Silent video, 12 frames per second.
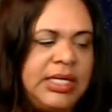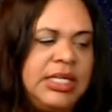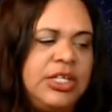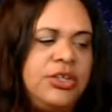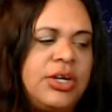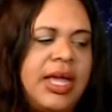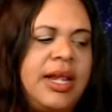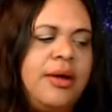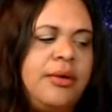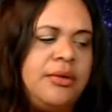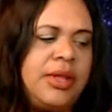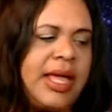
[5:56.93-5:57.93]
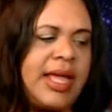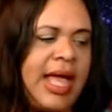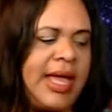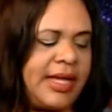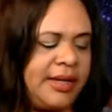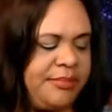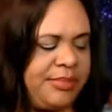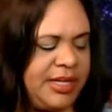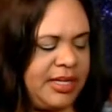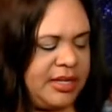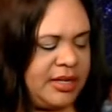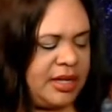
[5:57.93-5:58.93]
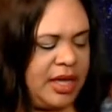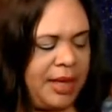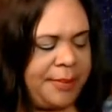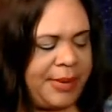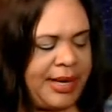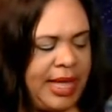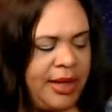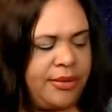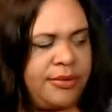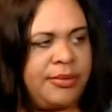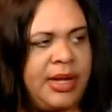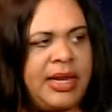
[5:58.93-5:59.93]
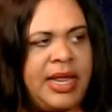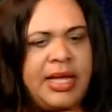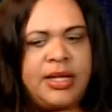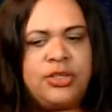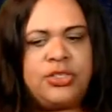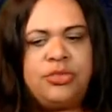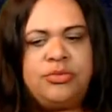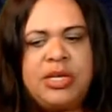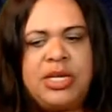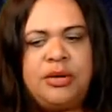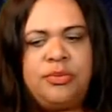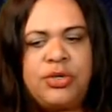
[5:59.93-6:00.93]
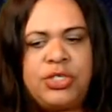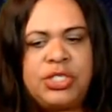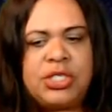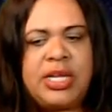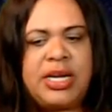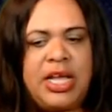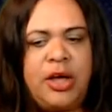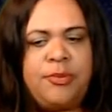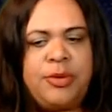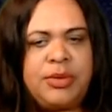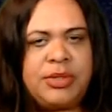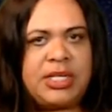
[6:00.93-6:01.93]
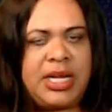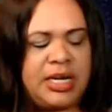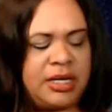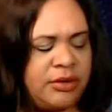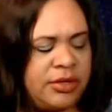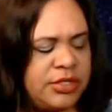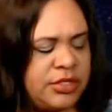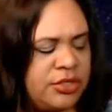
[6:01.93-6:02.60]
you're kind of like i can be up and out, right? I can do me, which is going to help you with the nine of crystals.